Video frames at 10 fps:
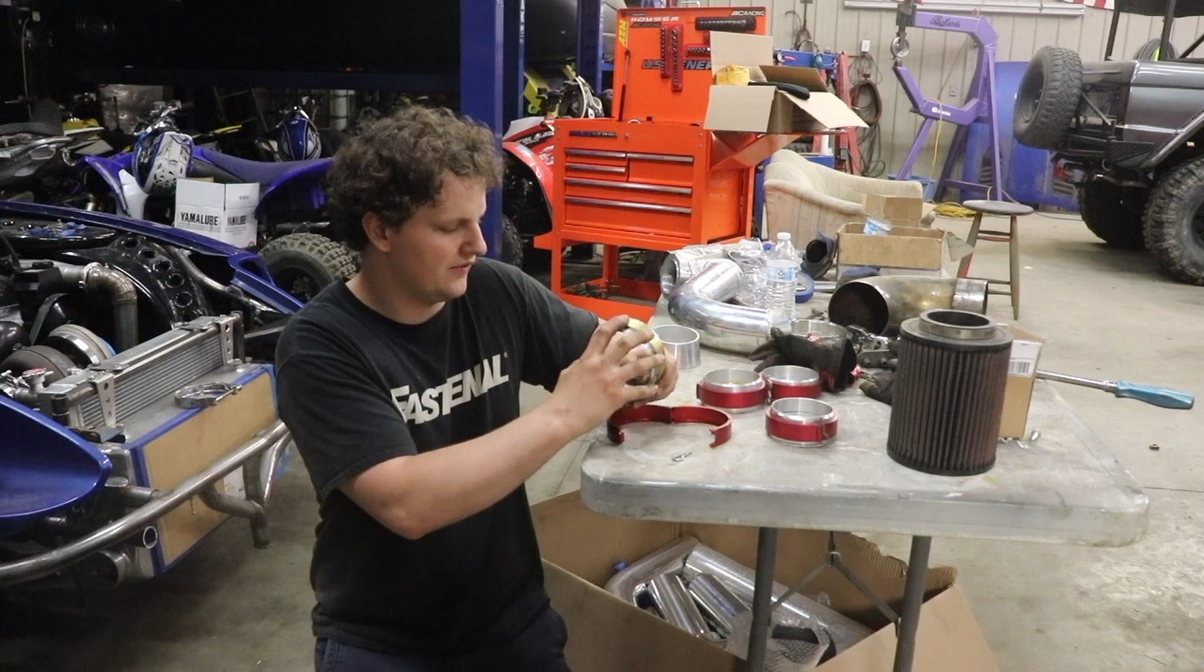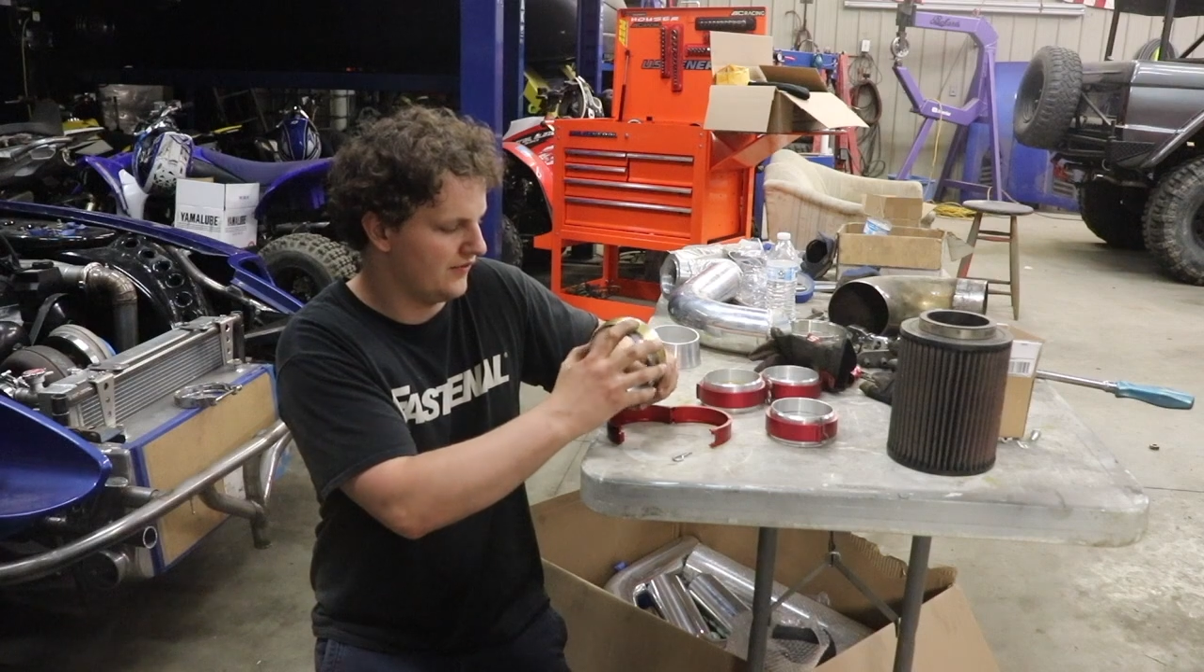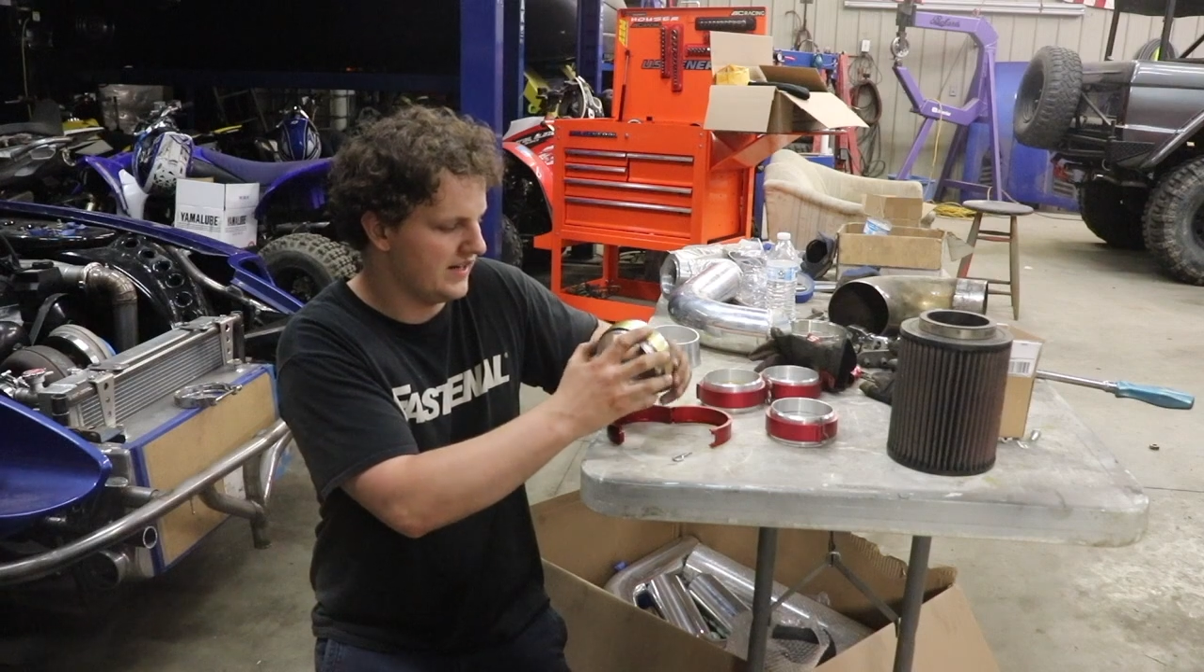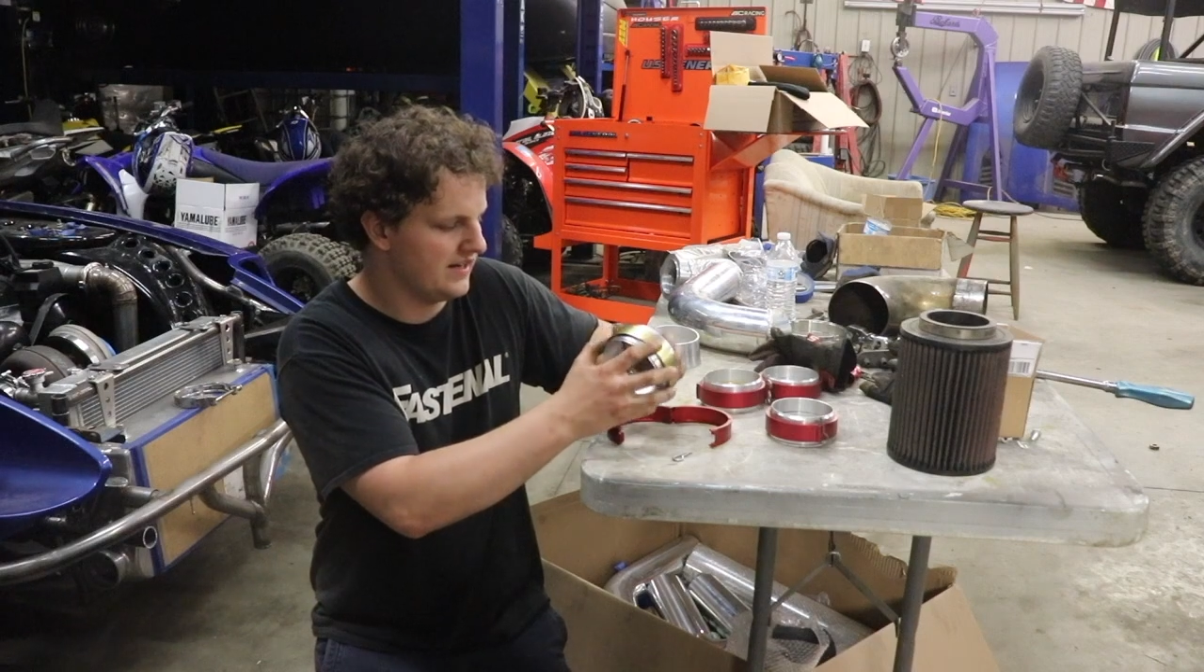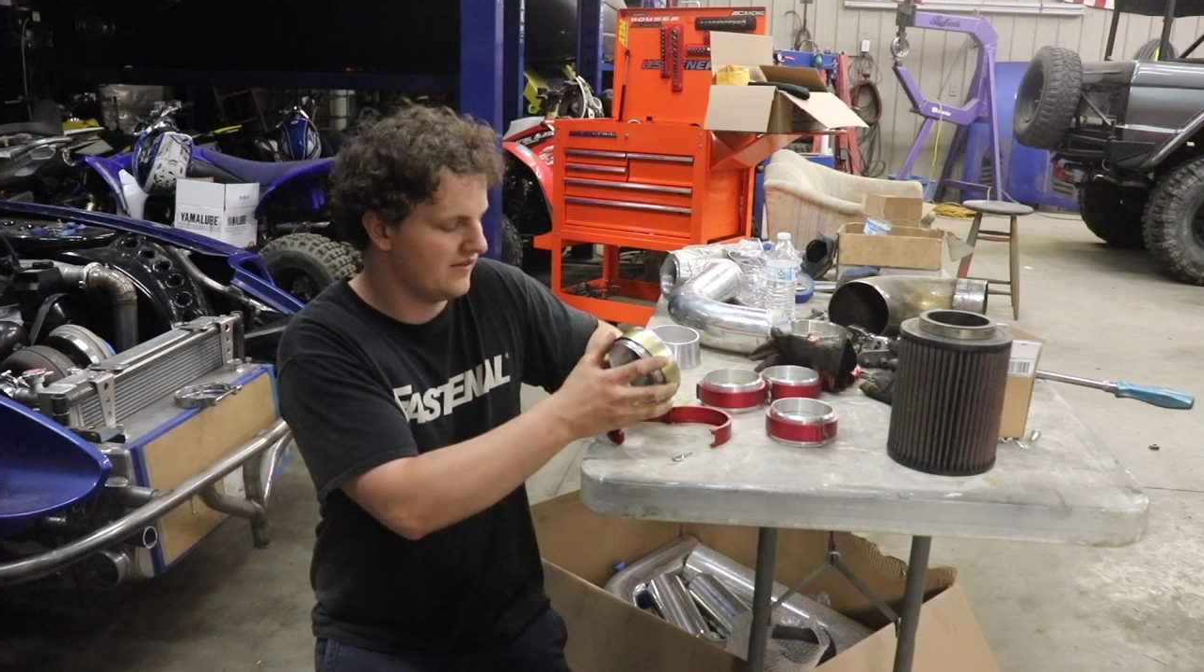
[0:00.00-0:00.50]

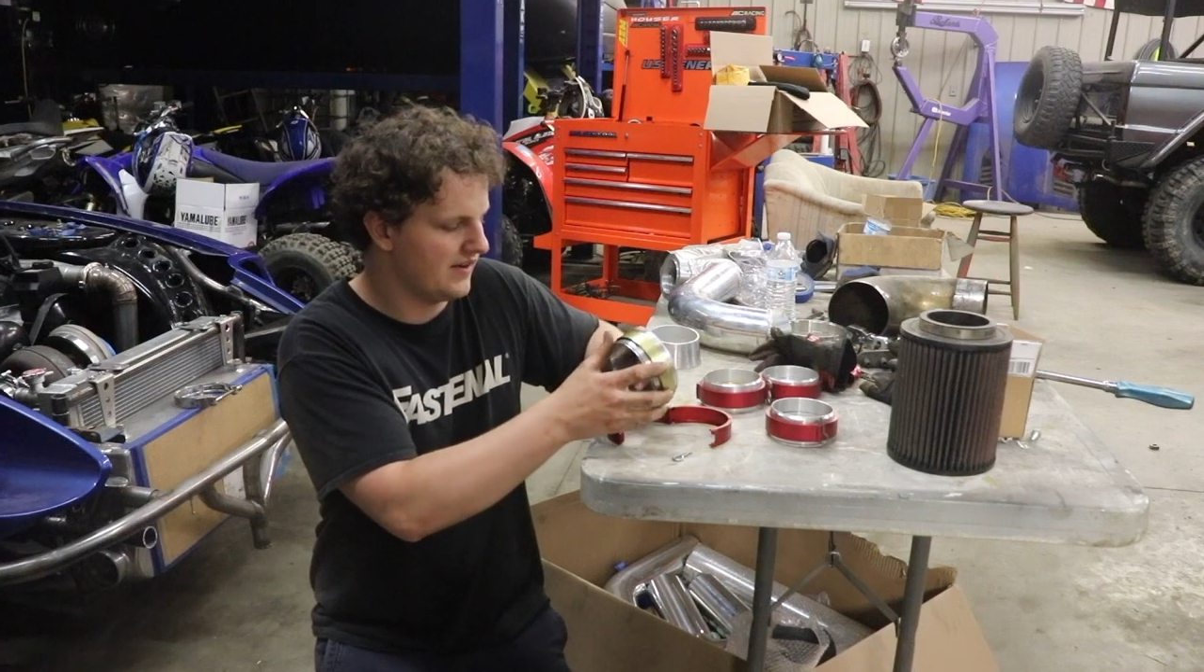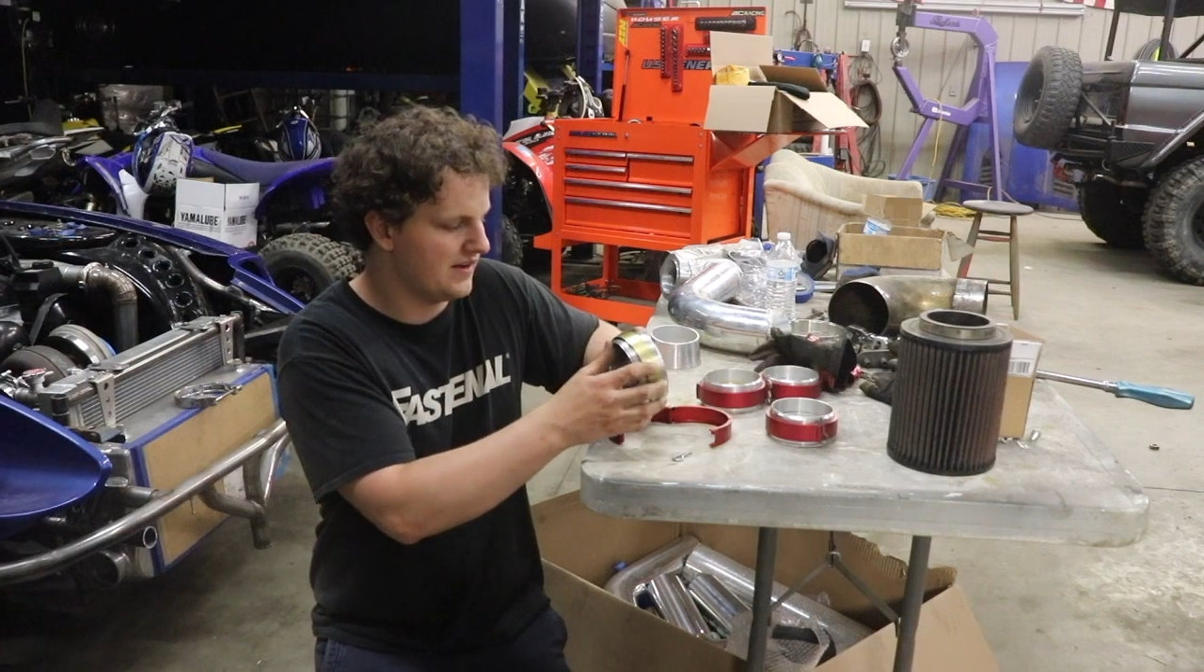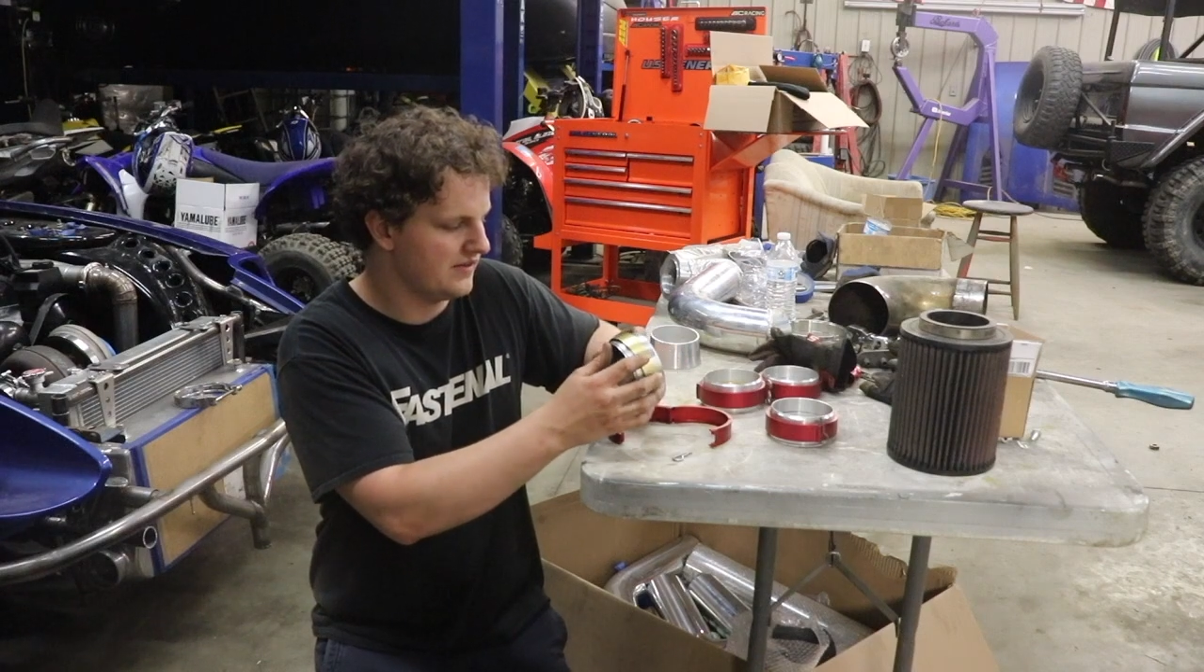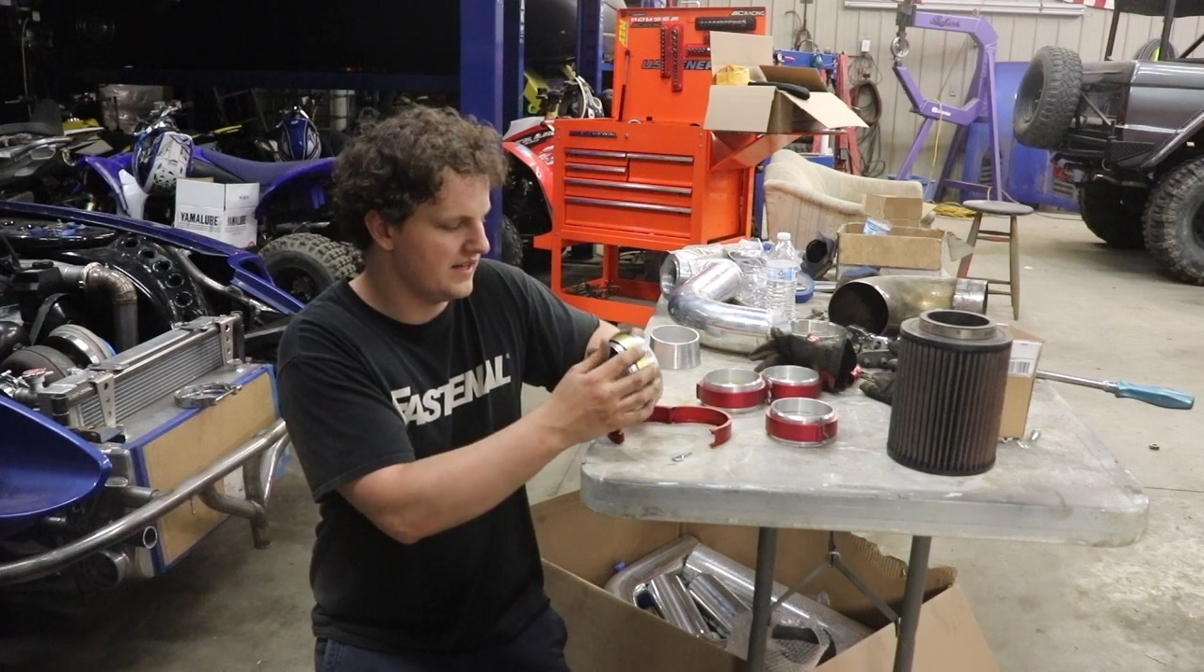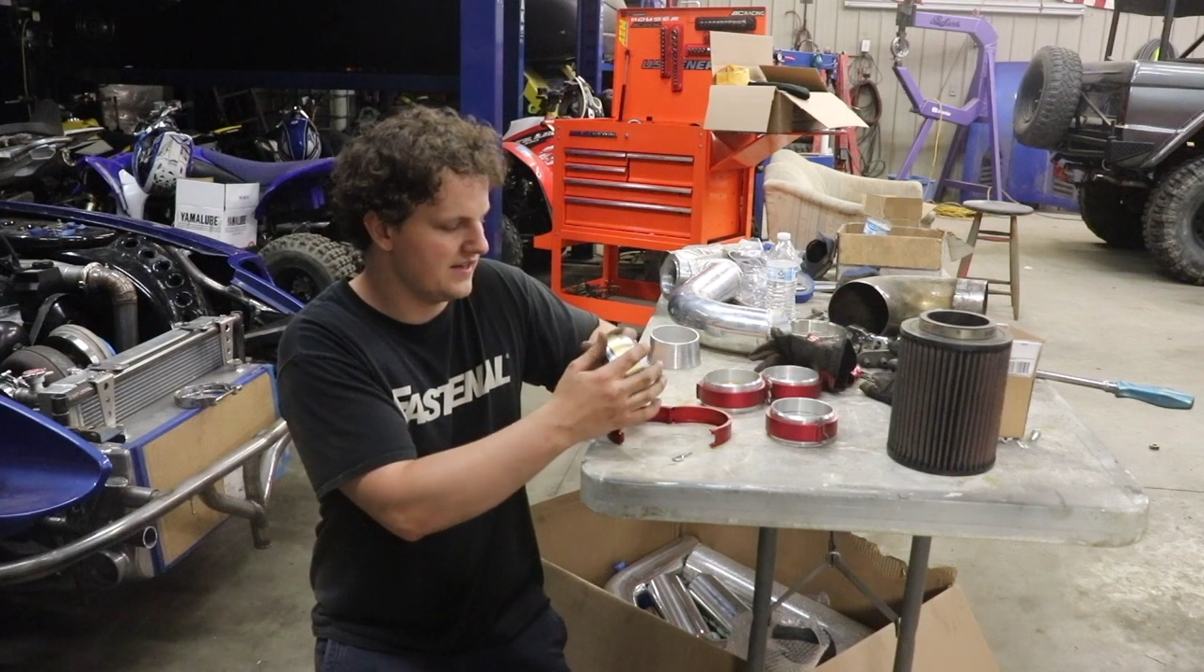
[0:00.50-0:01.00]
ring
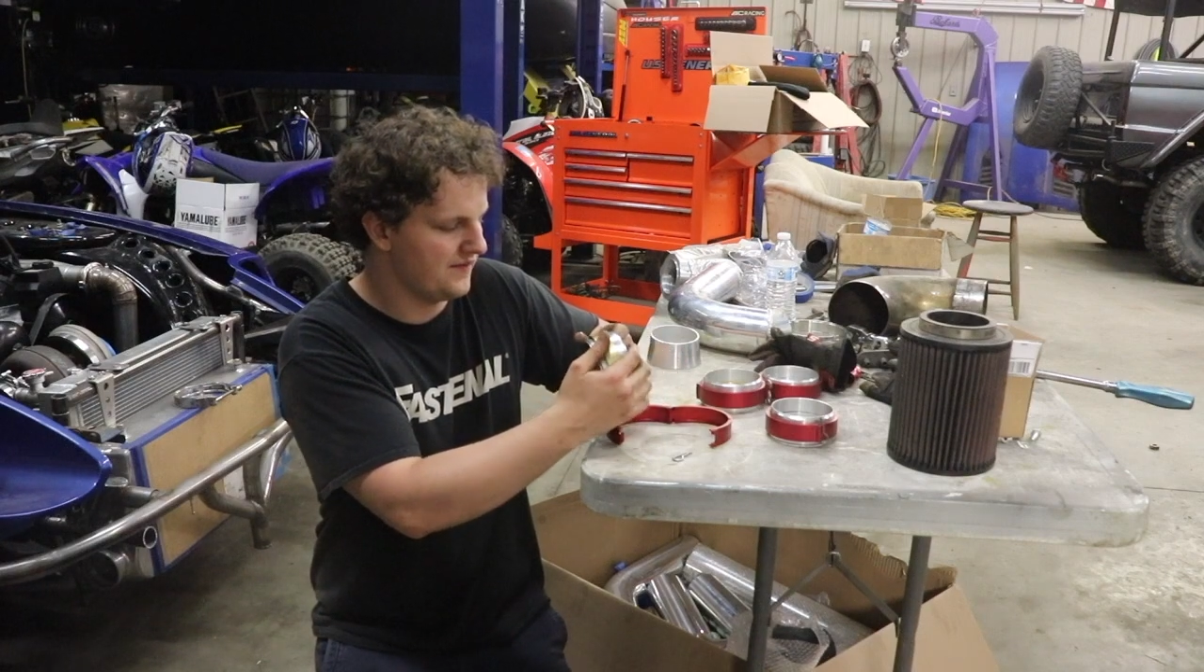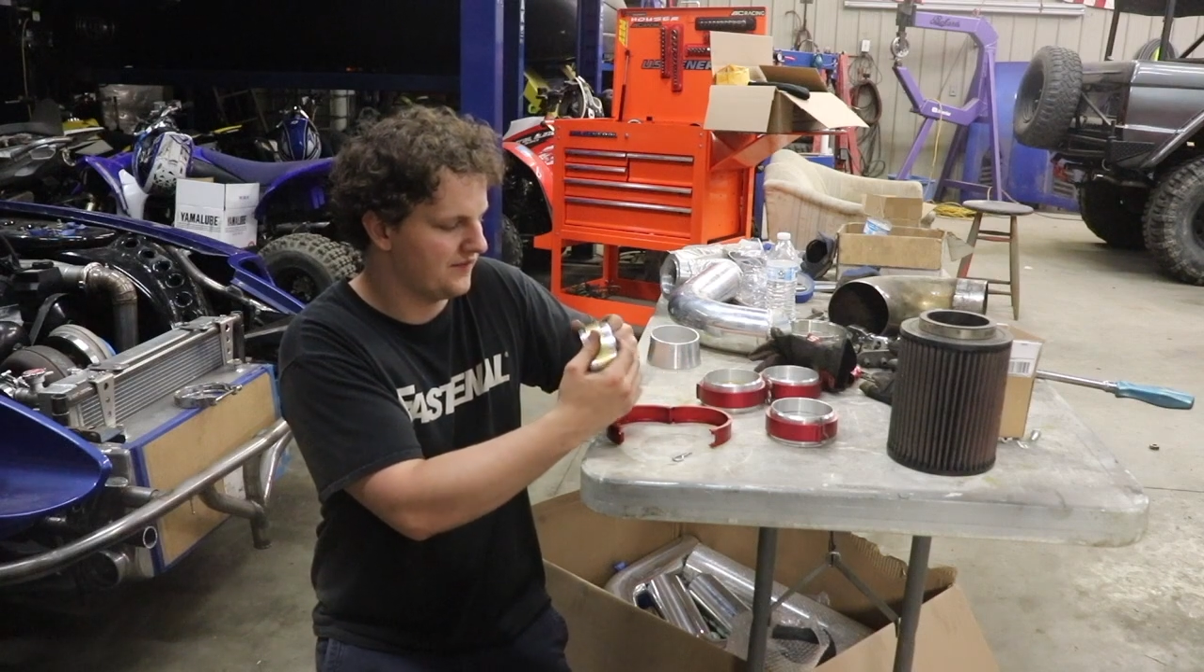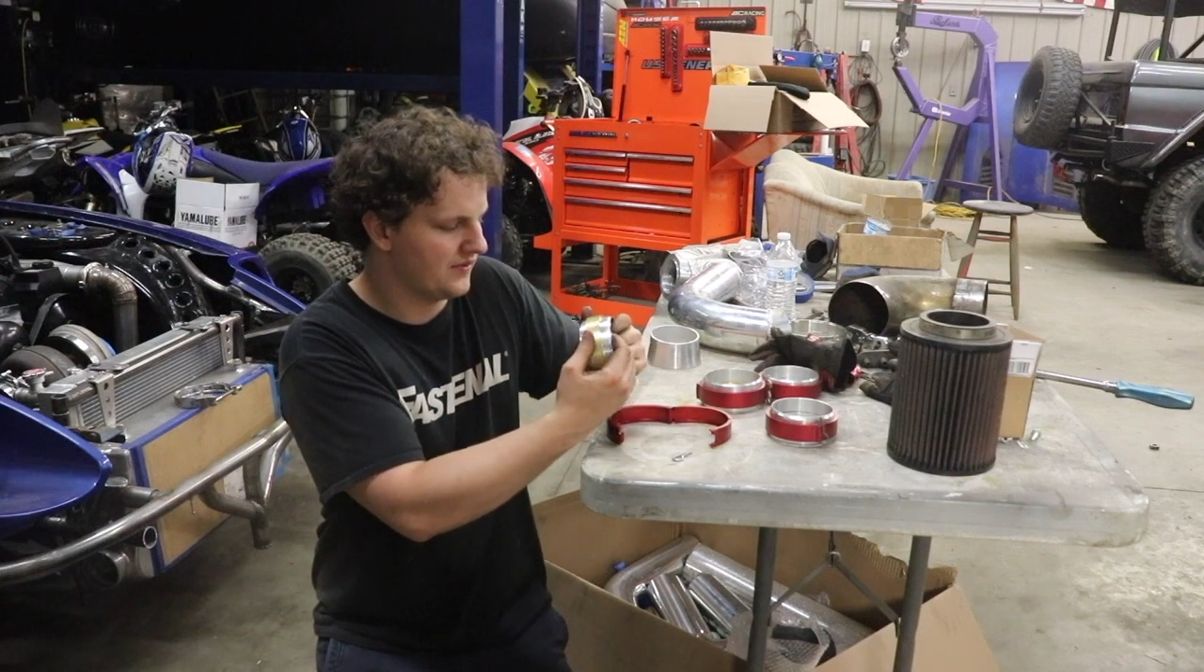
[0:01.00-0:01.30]
around it